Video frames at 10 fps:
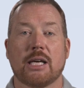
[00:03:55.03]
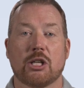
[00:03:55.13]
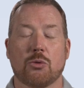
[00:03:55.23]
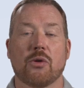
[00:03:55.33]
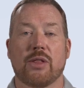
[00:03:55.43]

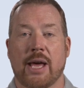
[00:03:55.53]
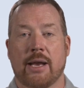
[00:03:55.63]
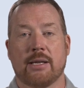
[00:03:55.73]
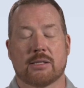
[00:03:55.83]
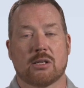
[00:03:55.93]
that you will
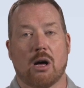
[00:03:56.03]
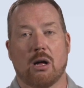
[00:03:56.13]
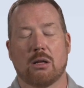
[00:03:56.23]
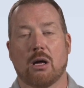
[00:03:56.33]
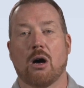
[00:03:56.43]
then
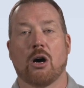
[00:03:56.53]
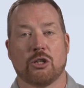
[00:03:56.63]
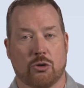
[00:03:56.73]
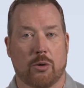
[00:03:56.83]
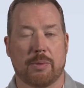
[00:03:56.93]
install
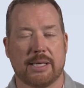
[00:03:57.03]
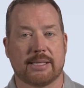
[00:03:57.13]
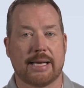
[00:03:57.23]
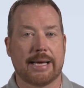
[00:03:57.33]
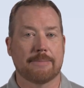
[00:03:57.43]
on your
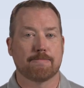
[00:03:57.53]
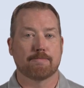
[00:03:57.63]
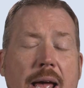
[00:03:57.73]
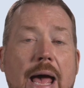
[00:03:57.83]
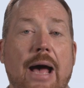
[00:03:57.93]
PC.
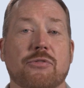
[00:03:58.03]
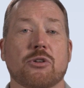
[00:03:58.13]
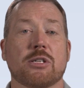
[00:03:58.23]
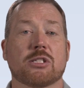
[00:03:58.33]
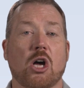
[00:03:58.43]

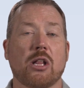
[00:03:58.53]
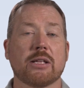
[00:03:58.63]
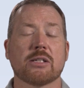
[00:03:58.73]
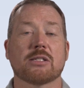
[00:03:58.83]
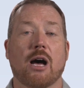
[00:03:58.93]
After
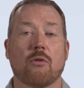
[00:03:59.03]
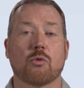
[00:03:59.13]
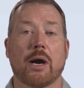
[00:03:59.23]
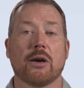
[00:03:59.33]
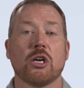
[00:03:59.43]
installing the
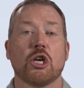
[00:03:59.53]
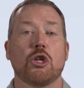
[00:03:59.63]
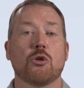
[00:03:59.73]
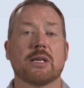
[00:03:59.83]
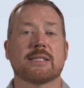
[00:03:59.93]
software,
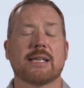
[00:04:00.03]
you can